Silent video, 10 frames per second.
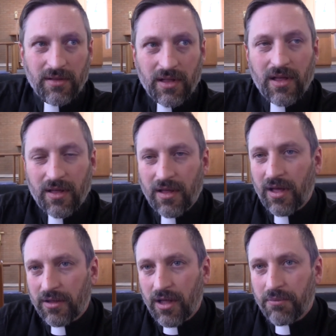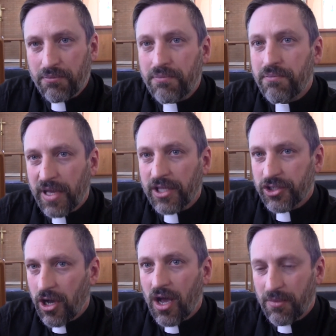a big
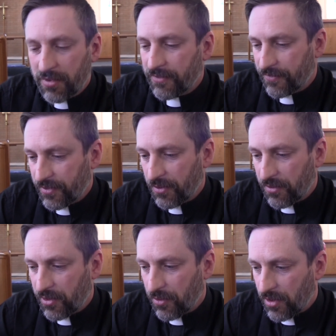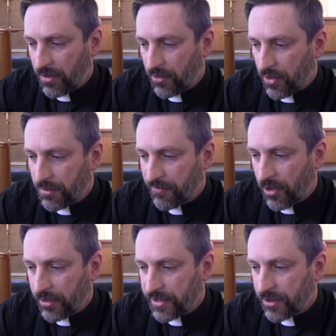job for those who are going to be
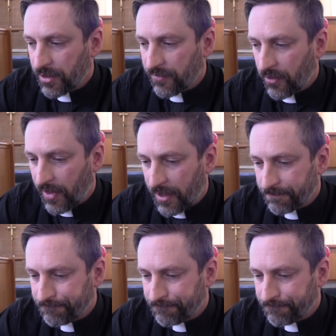volunteering for that.